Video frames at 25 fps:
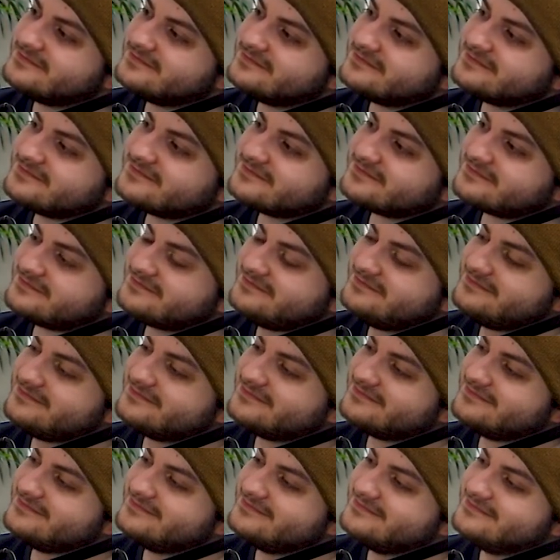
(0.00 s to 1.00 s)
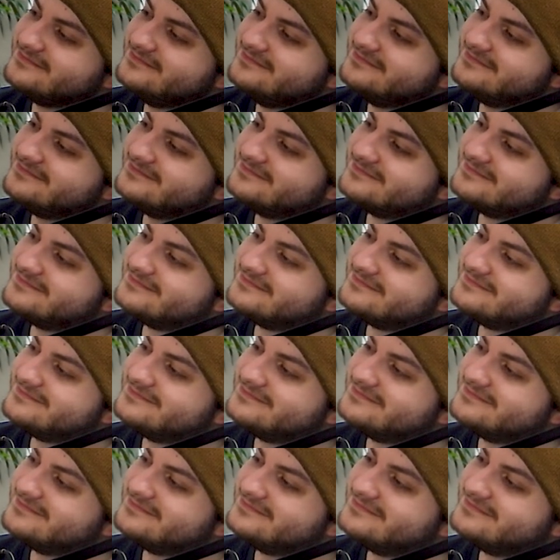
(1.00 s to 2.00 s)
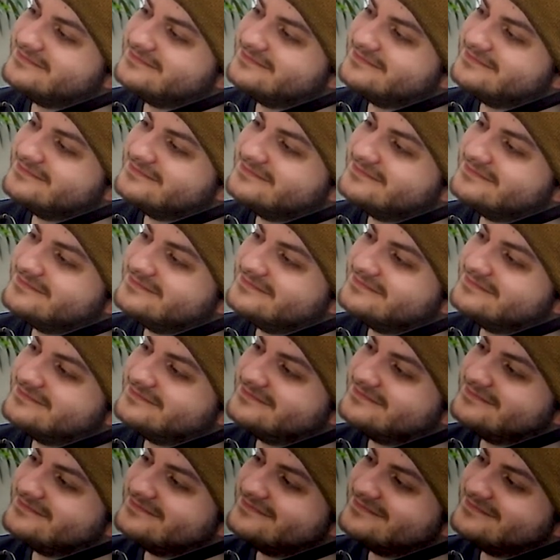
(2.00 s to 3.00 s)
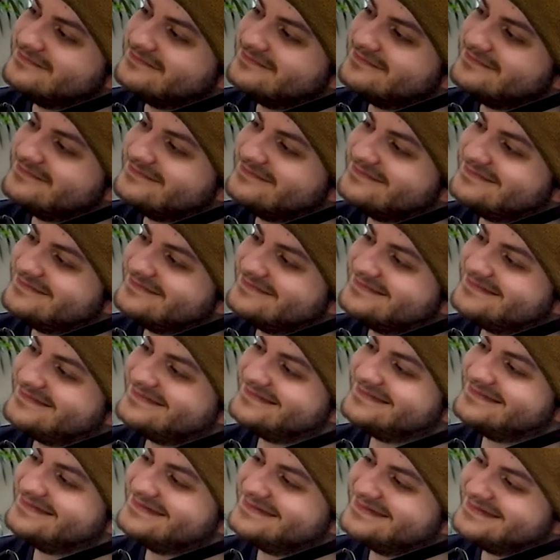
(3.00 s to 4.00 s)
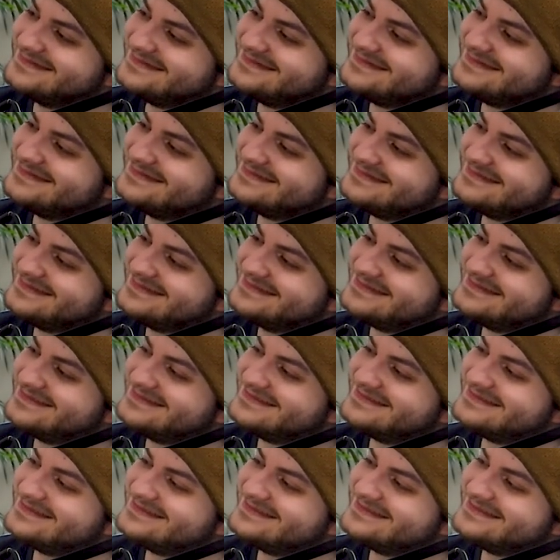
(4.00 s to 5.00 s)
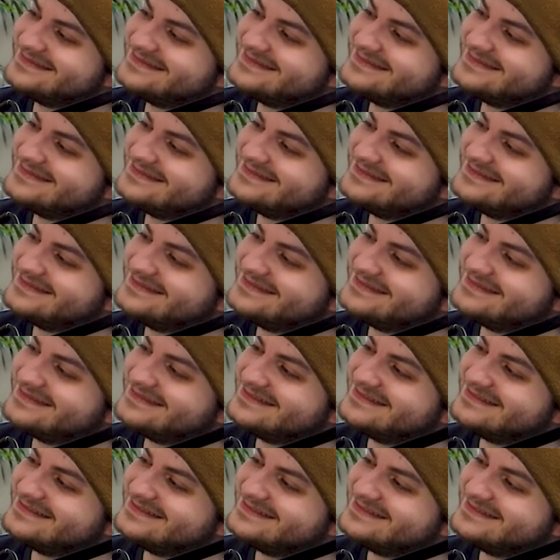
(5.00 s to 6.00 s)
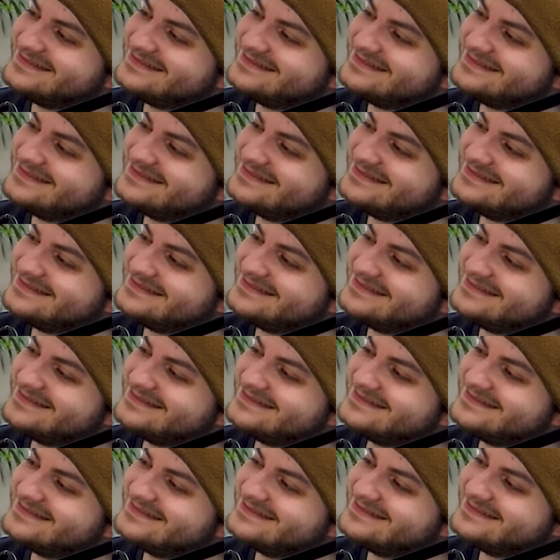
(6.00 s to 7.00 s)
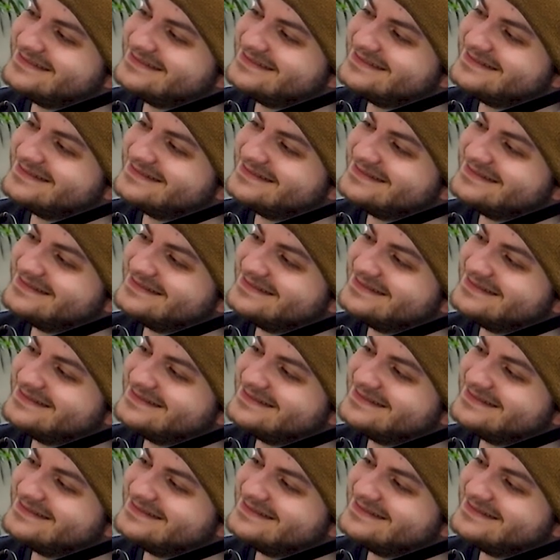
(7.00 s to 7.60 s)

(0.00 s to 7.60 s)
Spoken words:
[no speech]